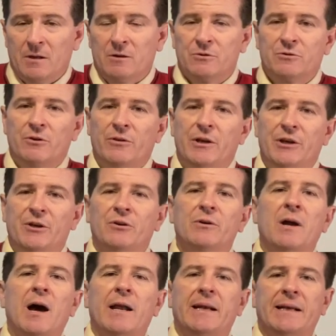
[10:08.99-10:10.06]
so that you're
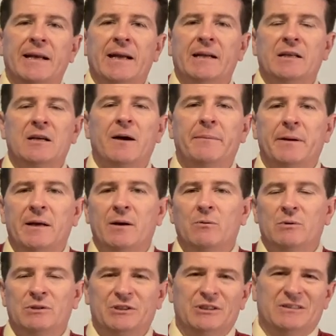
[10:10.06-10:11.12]
not again coming in
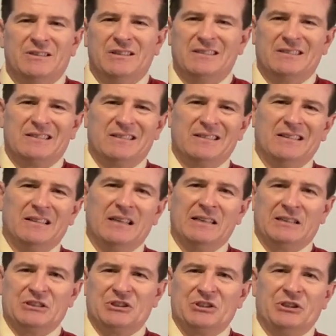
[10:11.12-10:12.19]
with just this
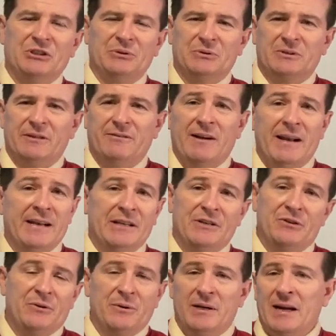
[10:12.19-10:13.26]
excuse of I didn't
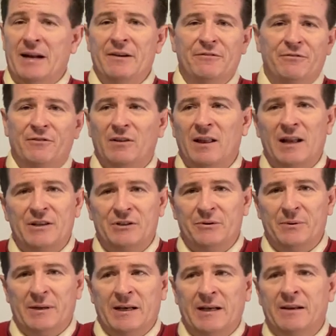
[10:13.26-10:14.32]
do it, I didn't feel like
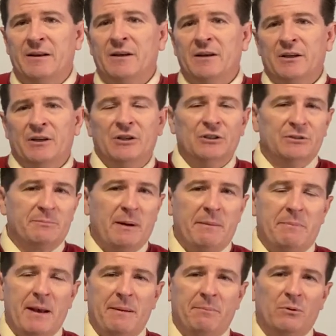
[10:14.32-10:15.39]
doing it, here's my
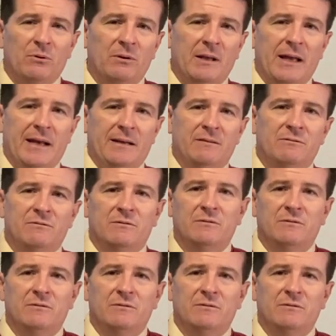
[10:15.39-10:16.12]
paper late